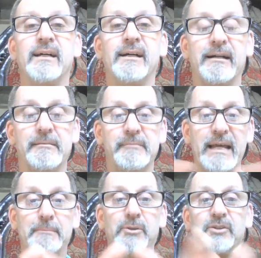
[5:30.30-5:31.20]

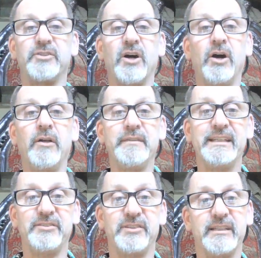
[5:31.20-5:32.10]
and puts all
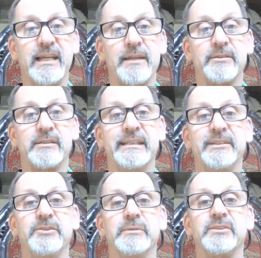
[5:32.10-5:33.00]
these together
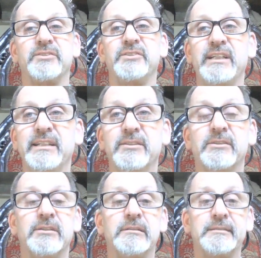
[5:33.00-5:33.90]
into a
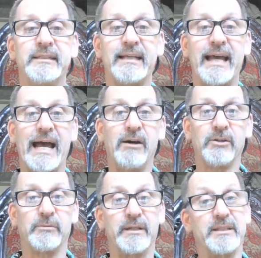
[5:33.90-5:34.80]
single
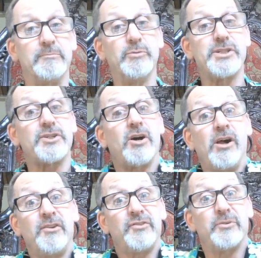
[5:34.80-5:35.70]
algorithm, which
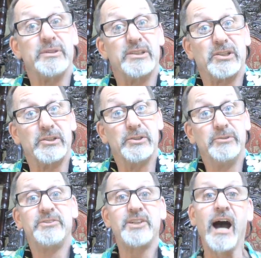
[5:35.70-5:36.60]
also
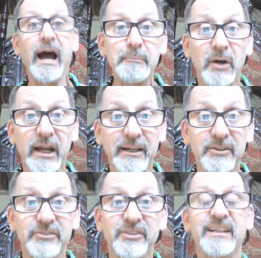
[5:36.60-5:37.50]
includes
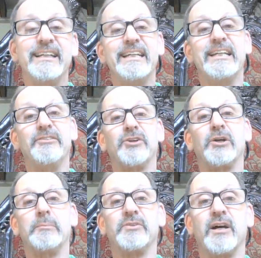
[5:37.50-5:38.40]
tiebreakers in
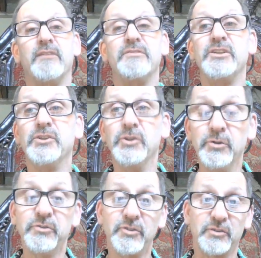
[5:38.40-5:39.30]
terms of the
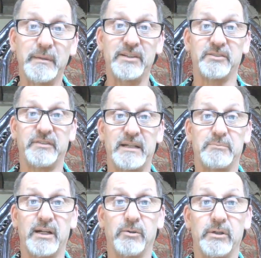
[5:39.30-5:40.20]
user
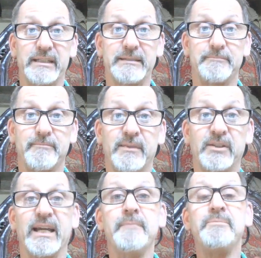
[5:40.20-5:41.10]
specified priority.
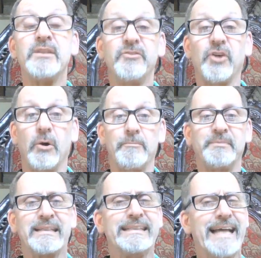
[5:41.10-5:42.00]
Okay, so
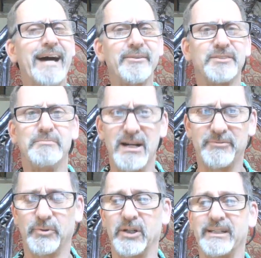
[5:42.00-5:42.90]
how does
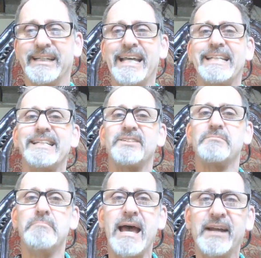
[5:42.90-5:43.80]
MUF work? Again,
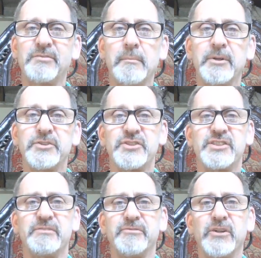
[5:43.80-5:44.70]
it's maximum
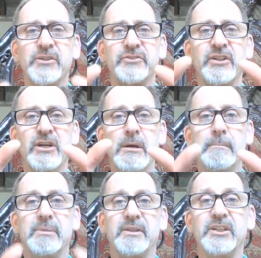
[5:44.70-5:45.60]
urgency first,
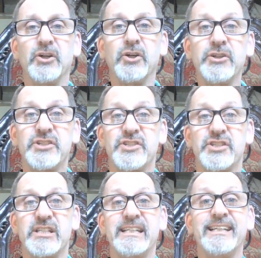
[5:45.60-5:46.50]
but the
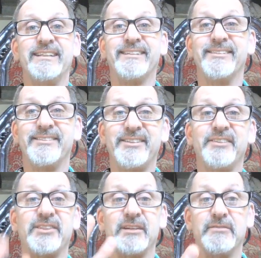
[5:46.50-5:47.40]
urgency
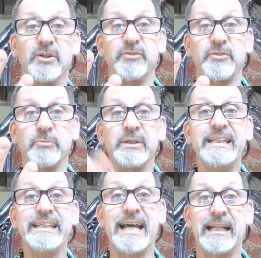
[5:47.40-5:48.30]
consists of those
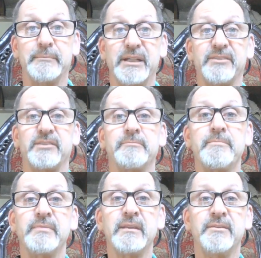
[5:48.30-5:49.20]
three elements.
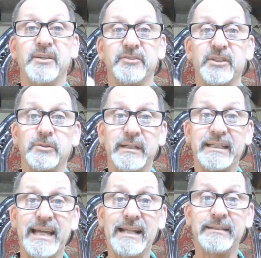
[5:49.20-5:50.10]
There's the
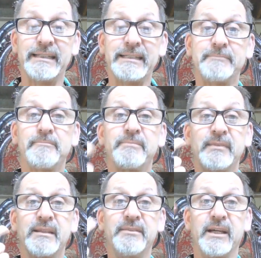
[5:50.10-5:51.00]
criticality,
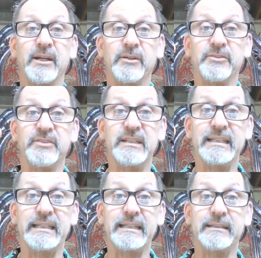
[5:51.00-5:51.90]
there's
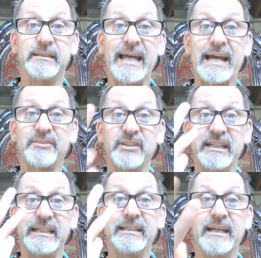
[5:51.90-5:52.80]
the
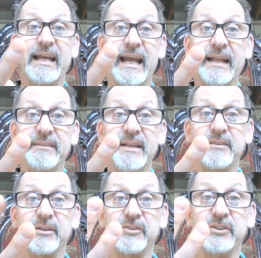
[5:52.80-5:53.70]
laxity, and
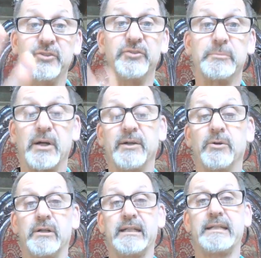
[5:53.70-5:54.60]
then there's the user
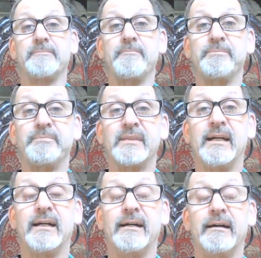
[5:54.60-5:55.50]
priority.
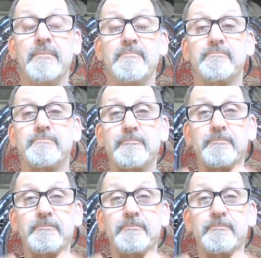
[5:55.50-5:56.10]
Um,